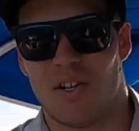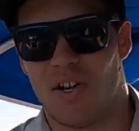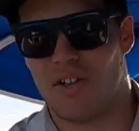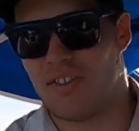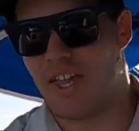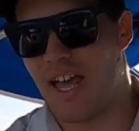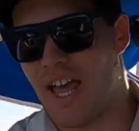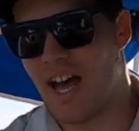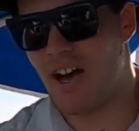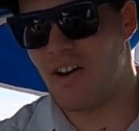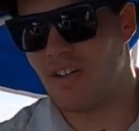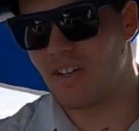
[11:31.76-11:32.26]
On
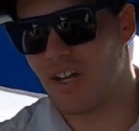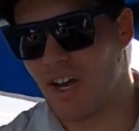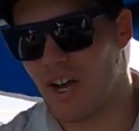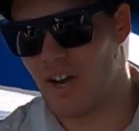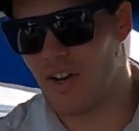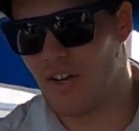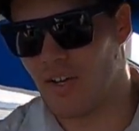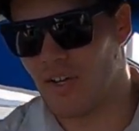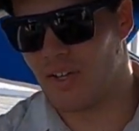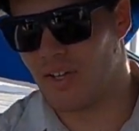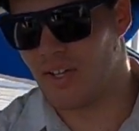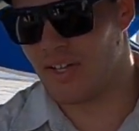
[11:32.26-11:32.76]
the
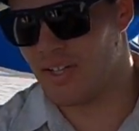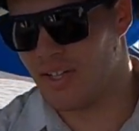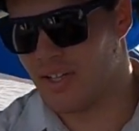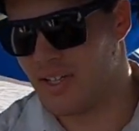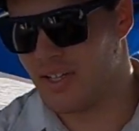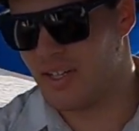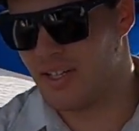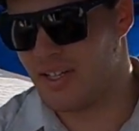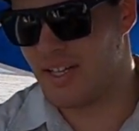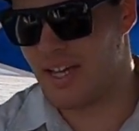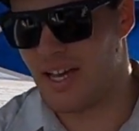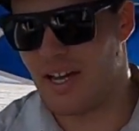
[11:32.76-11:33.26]
Halco.
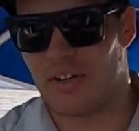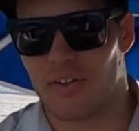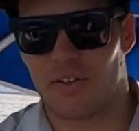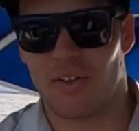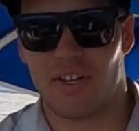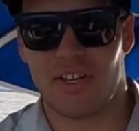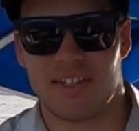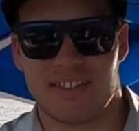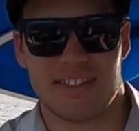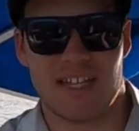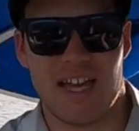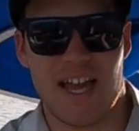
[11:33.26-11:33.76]
How
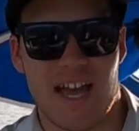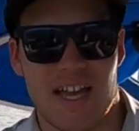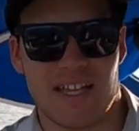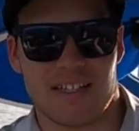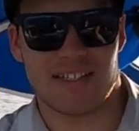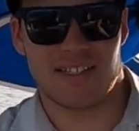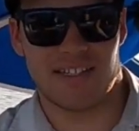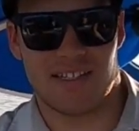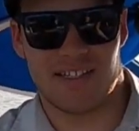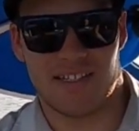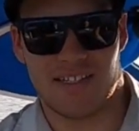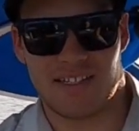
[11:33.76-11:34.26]
good is that?